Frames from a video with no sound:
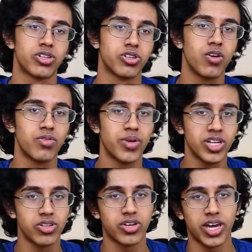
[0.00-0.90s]
solve as many
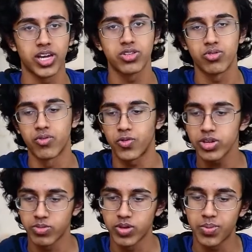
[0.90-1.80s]
as you can through the first
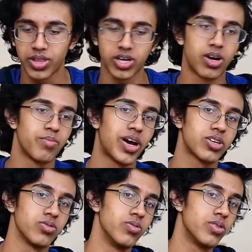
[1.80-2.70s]
sweep and then come back
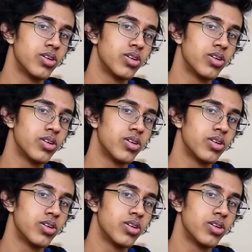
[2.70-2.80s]
through it.